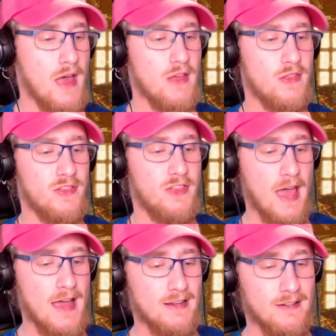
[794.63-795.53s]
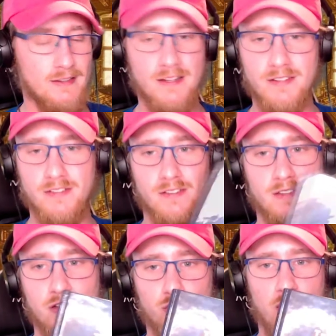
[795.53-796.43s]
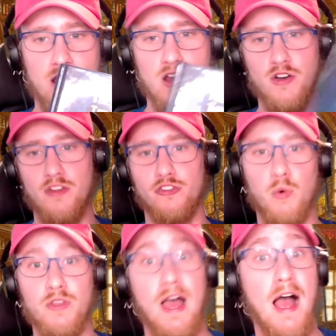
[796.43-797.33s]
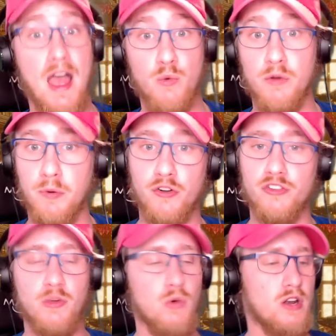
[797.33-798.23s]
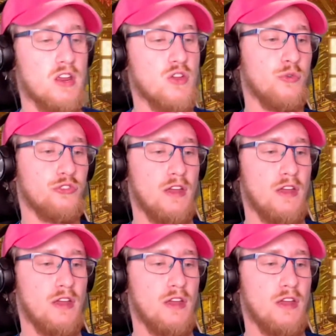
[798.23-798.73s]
This right here is the one that I would personally want to use,